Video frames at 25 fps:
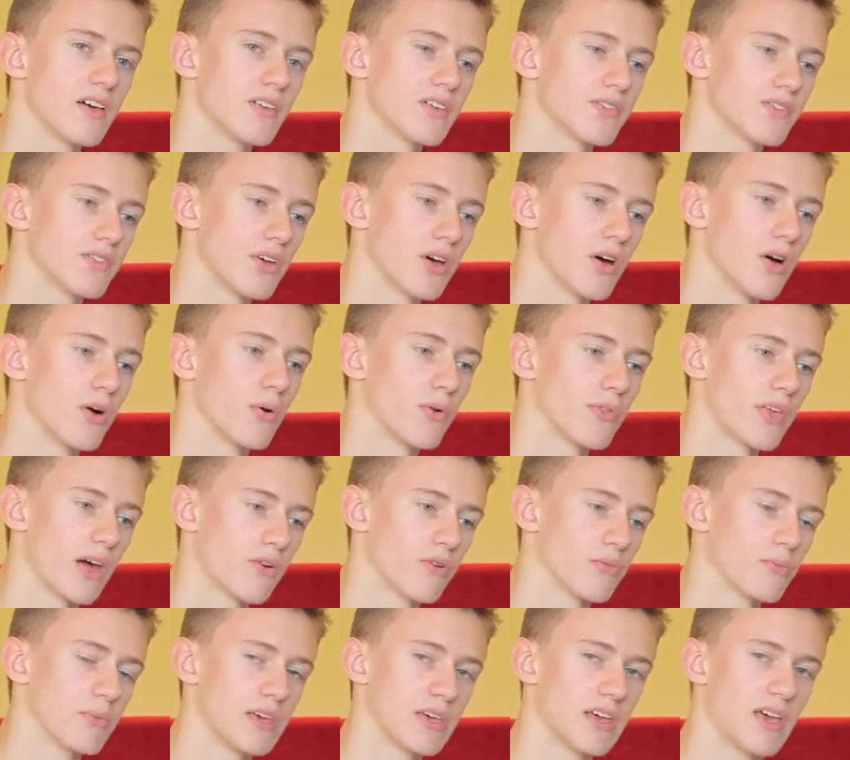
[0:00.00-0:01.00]
So
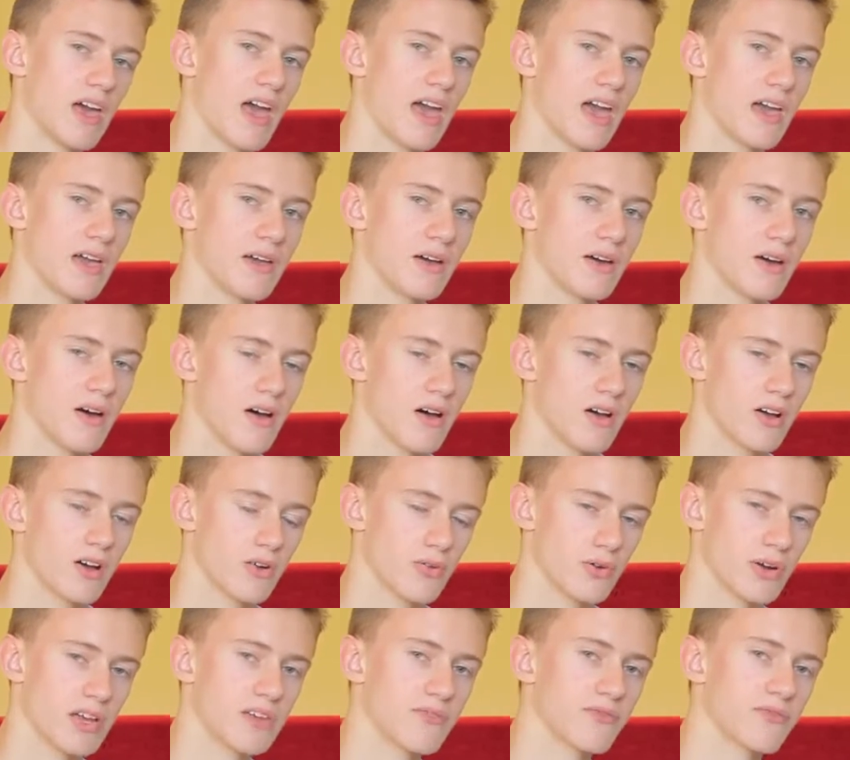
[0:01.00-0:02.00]
that would be a
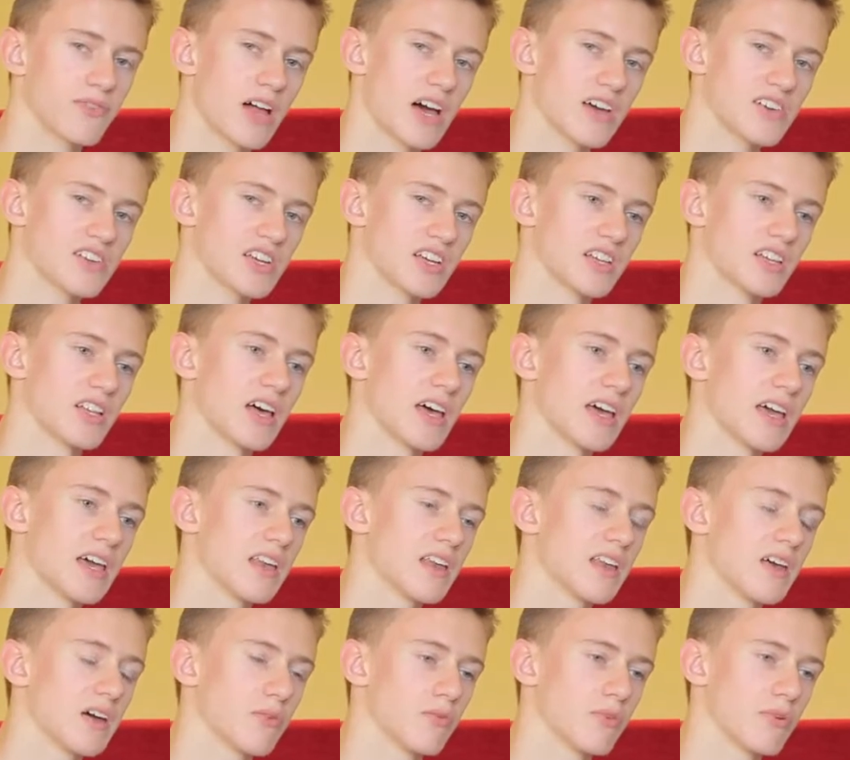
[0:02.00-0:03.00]
green flashing light